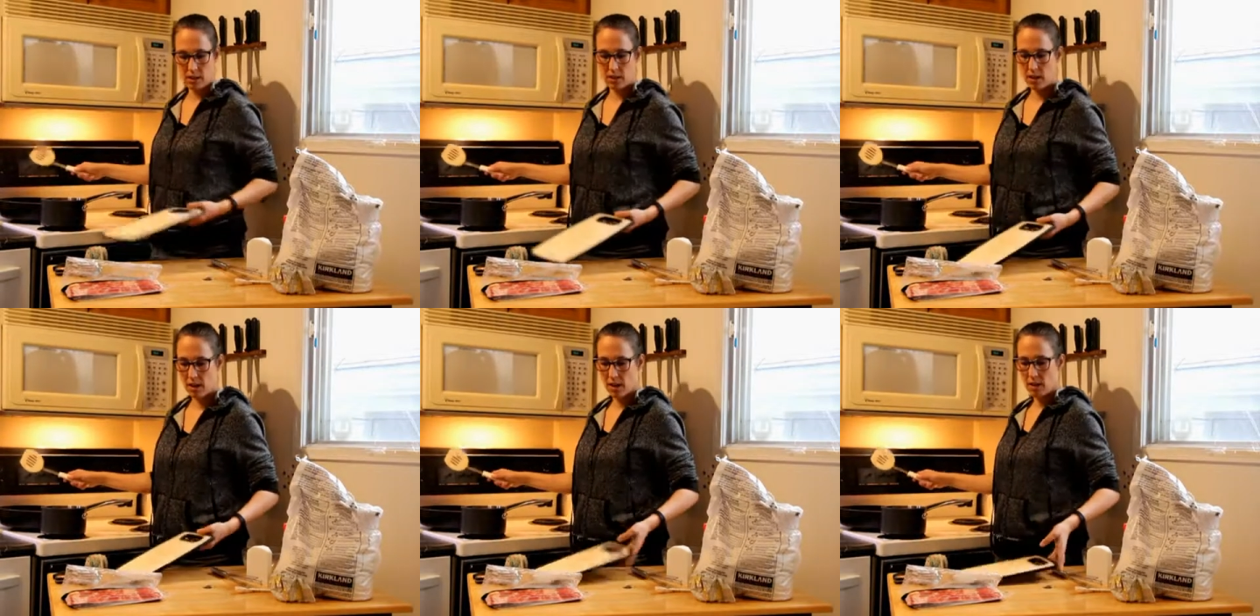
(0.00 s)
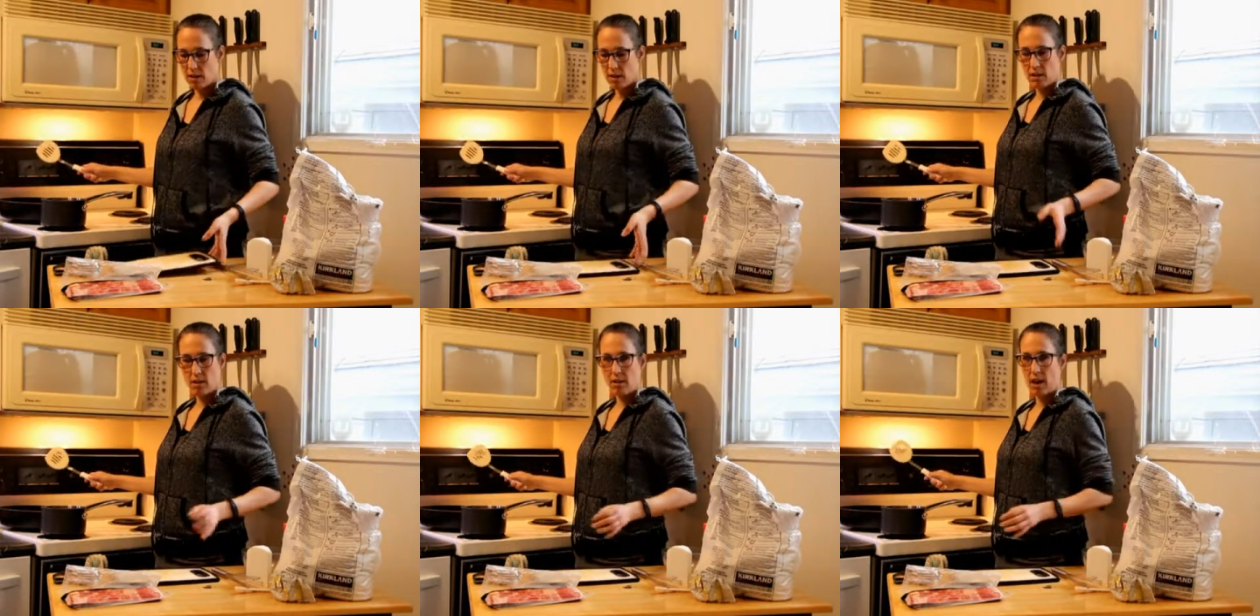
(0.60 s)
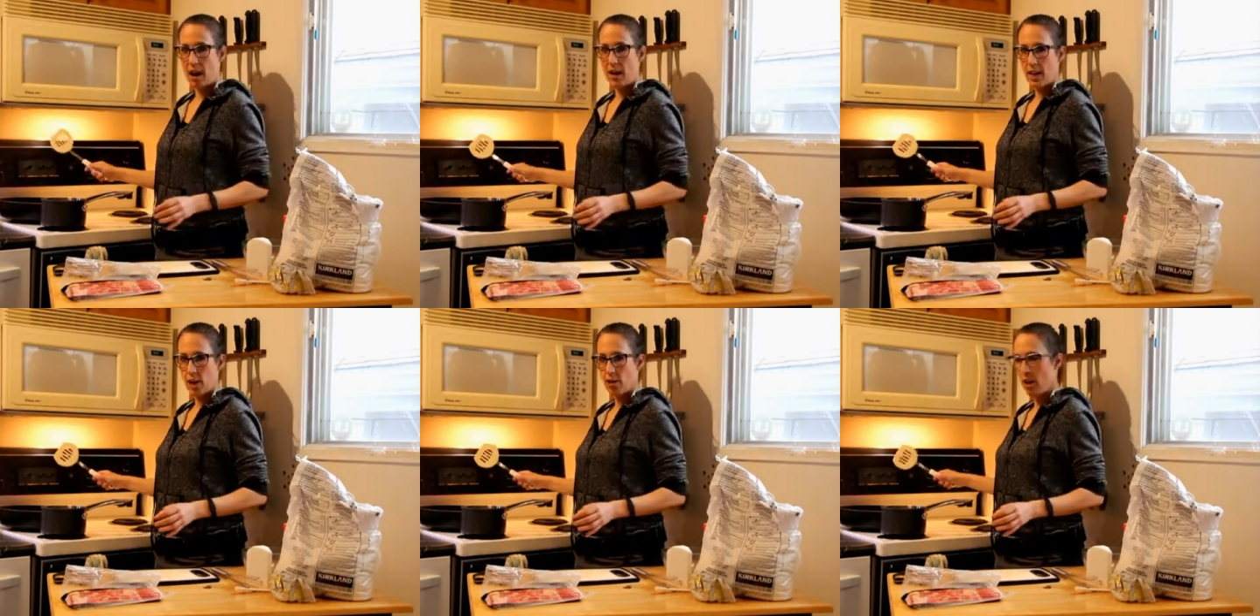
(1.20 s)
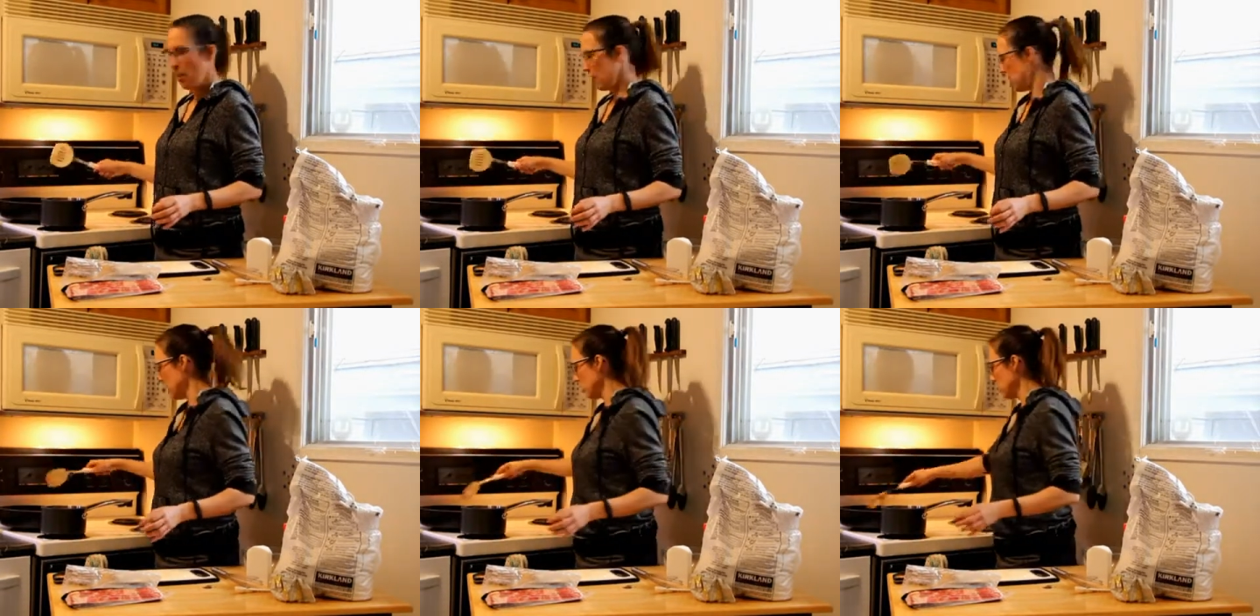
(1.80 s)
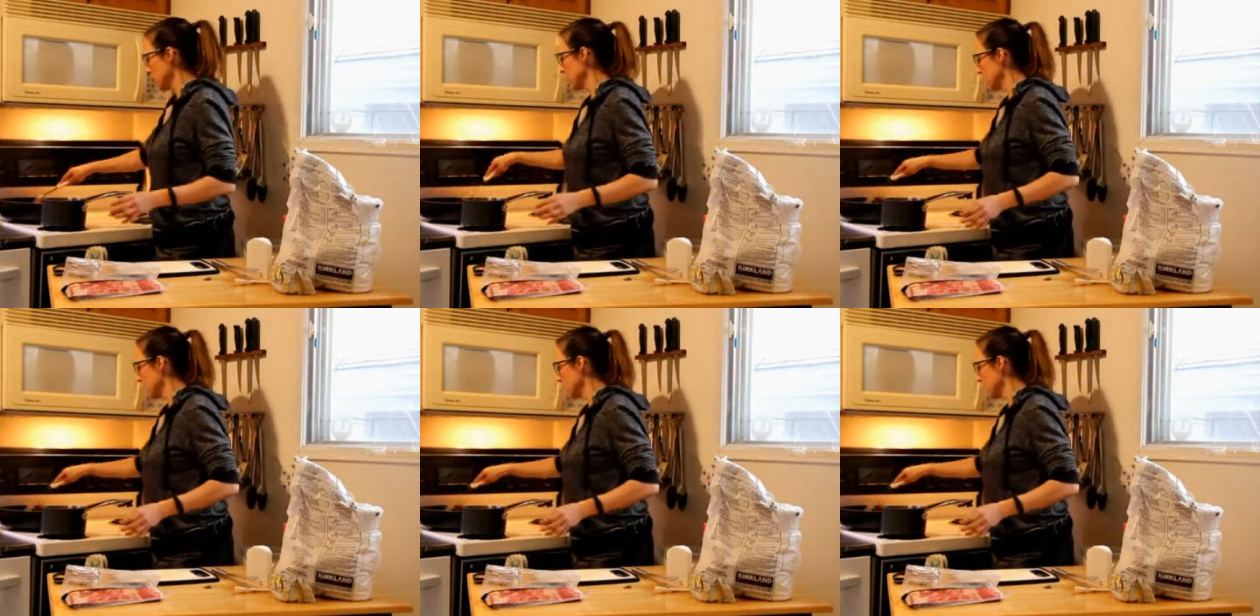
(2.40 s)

but I hear nothing.